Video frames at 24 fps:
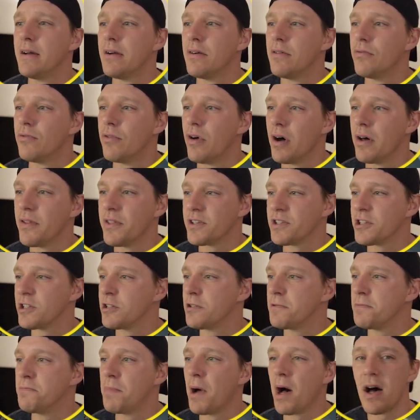rather
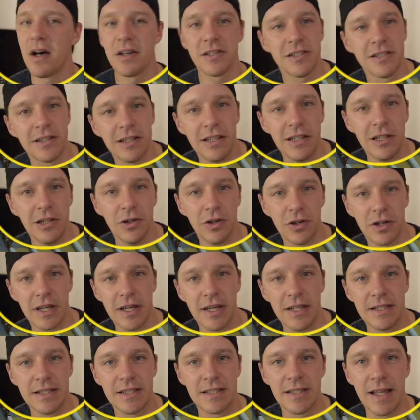sparsely
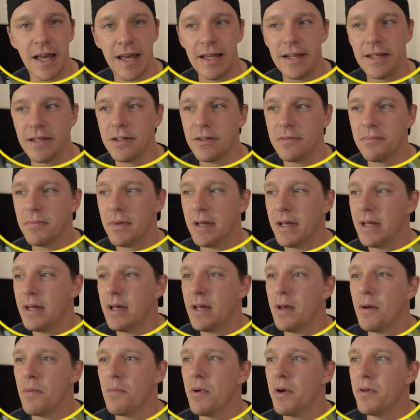looking stadium.
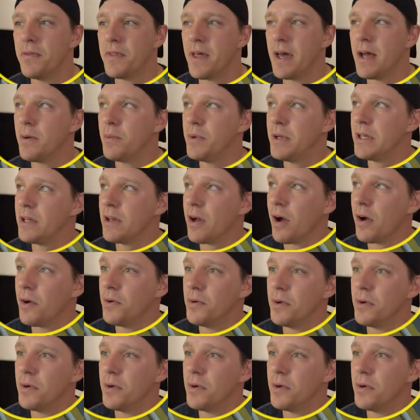But there we go.